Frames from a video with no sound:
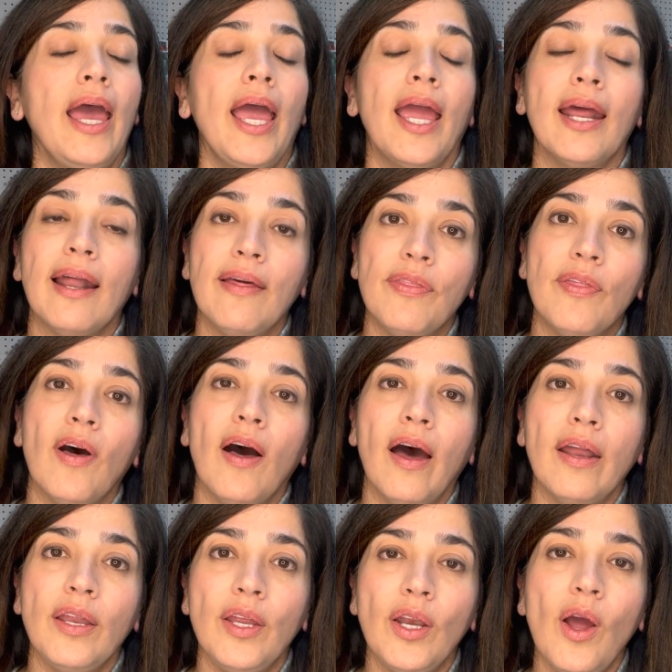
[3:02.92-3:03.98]
and I
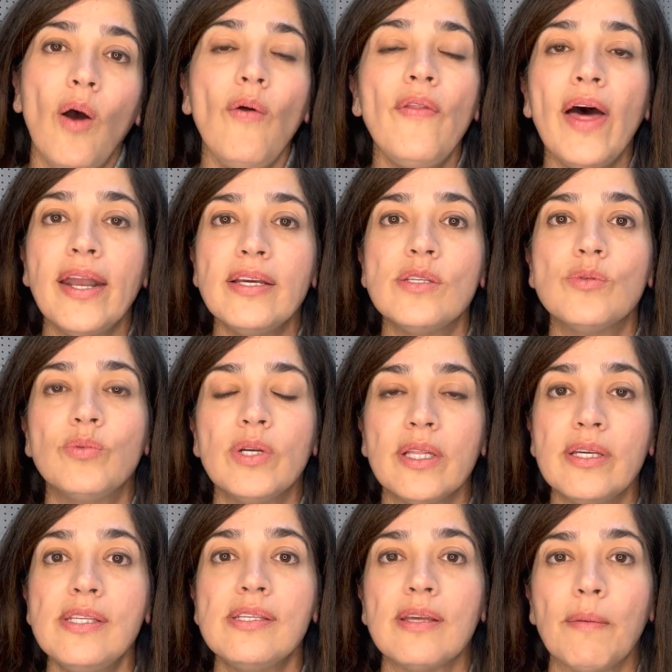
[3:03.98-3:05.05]
thought, you know, that is
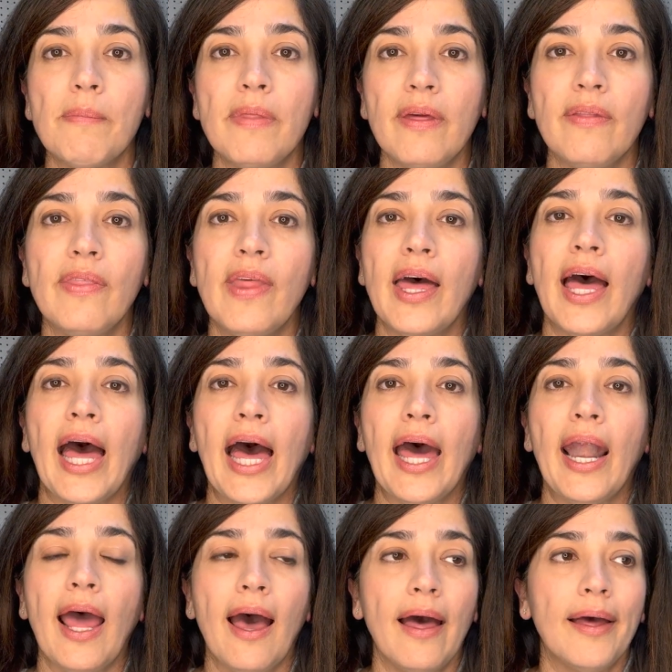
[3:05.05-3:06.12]
really something that
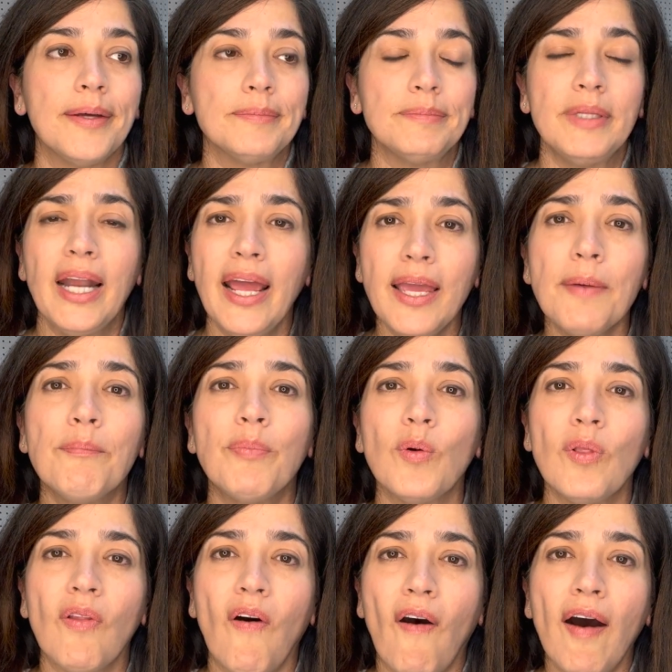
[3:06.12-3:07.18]
that I can
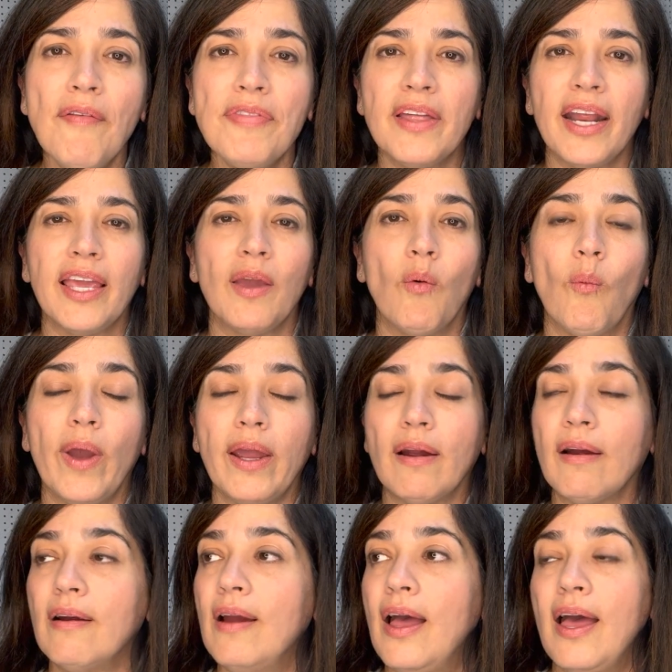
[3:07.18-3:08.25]
pull off, that I can
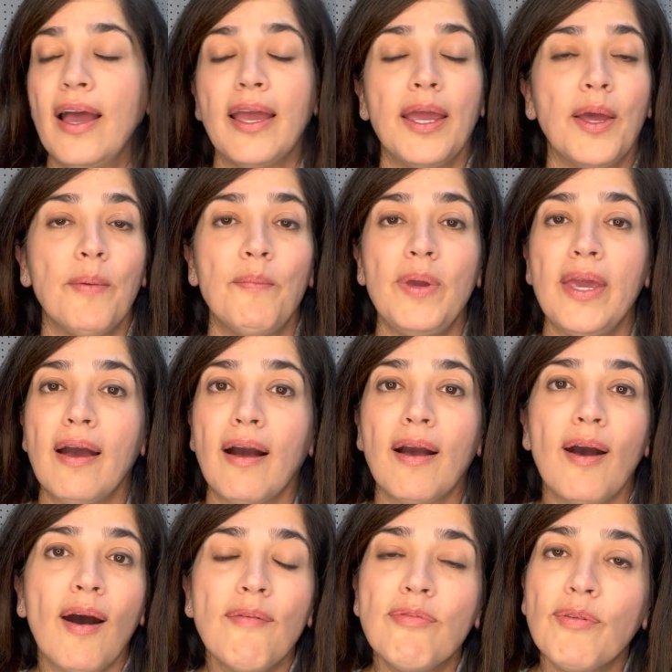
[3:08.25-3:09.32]
wear. It could be a
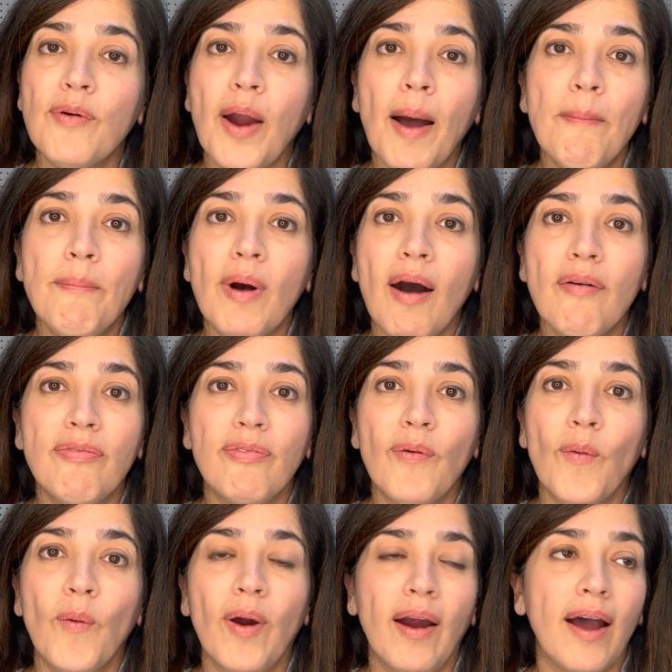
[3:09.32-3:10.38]
cover up
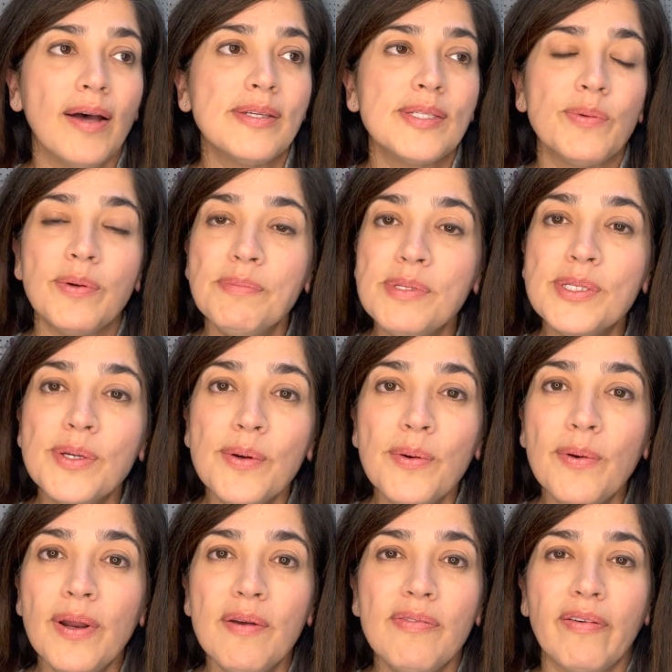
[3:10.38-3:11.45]
for a
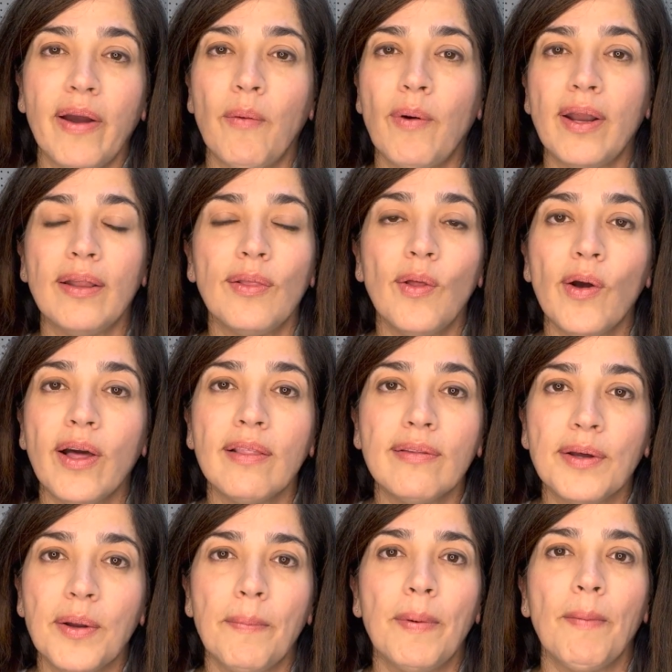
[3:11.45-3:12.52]
swimsuit if I want to look a
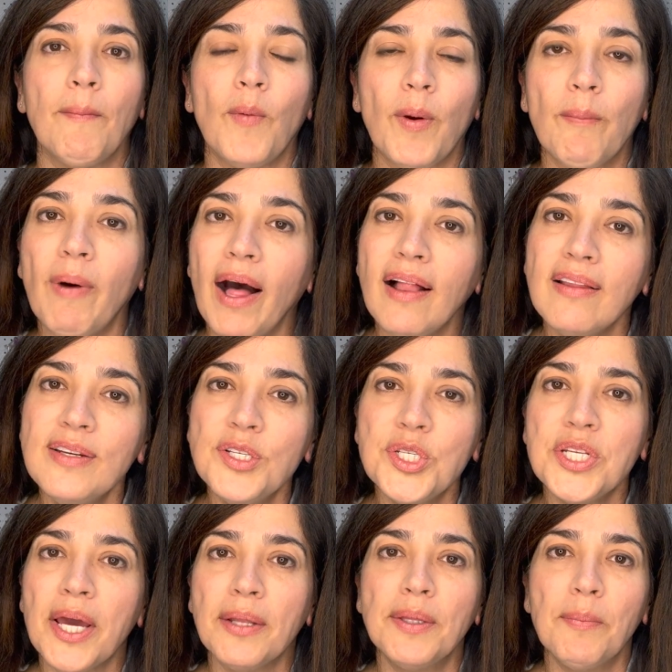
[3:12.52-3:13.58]
little bit more
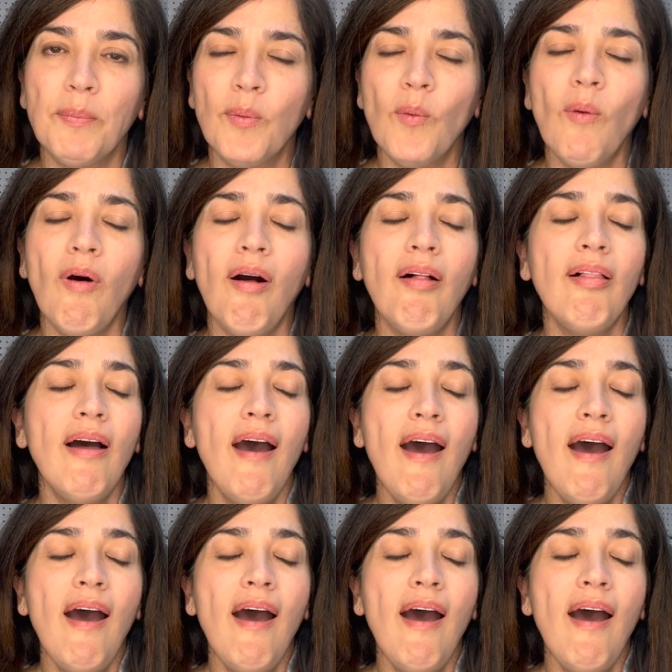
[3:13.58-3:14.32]
polished at the pool,